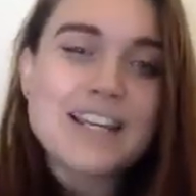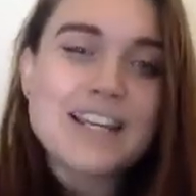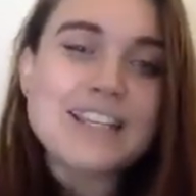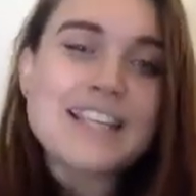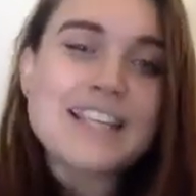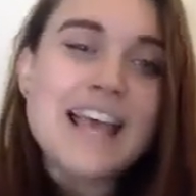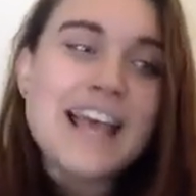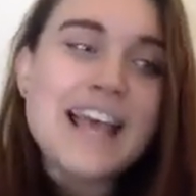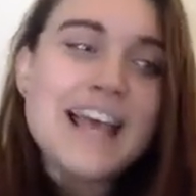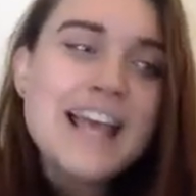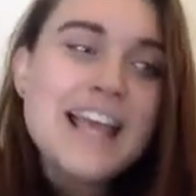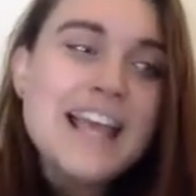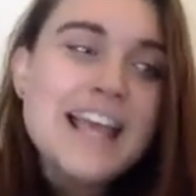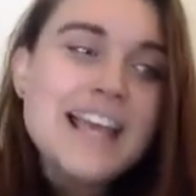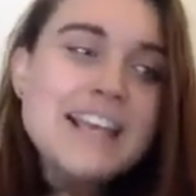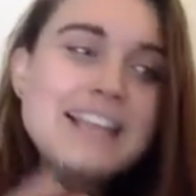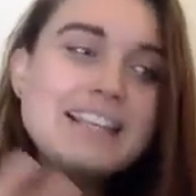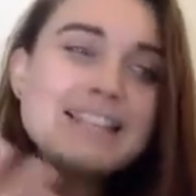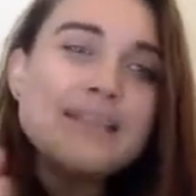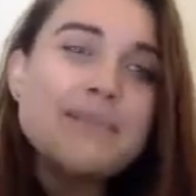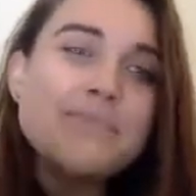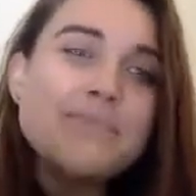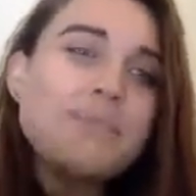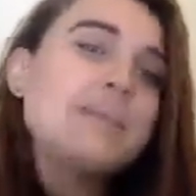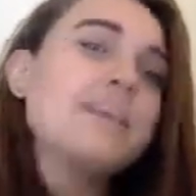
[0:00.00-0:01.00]
Is that
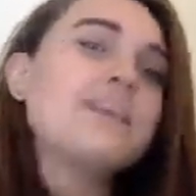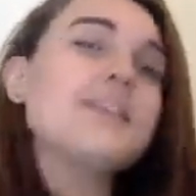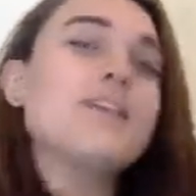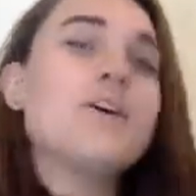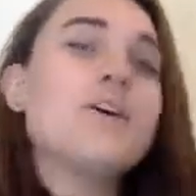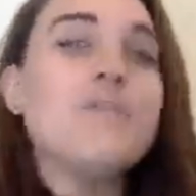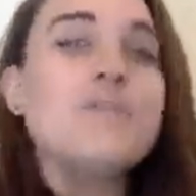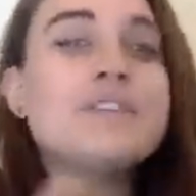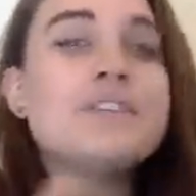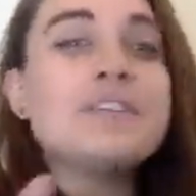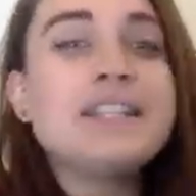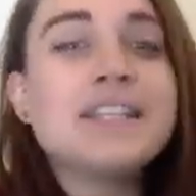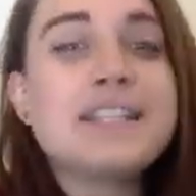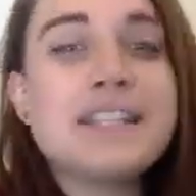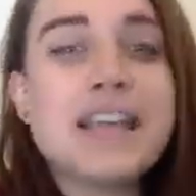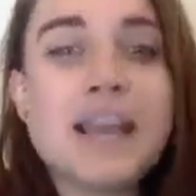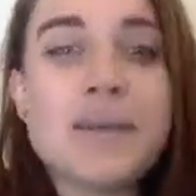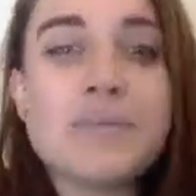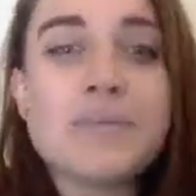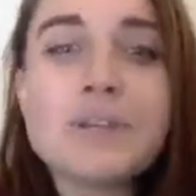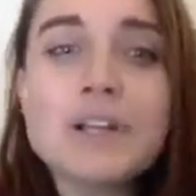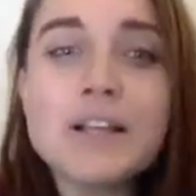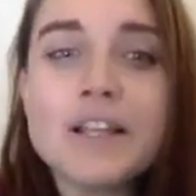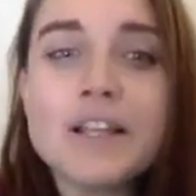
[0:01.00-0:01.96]
something that, obviously times are a